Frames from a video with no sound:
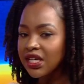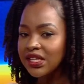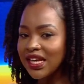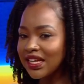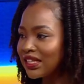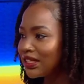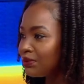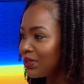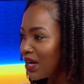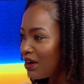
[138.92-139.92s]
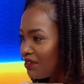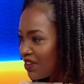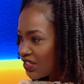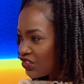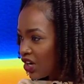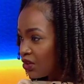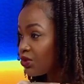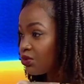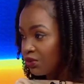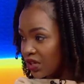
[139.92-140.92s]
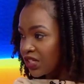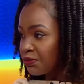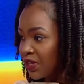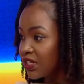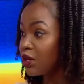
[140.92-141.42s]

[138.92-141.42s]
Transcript: Secondly, we now have SGR, which we already spent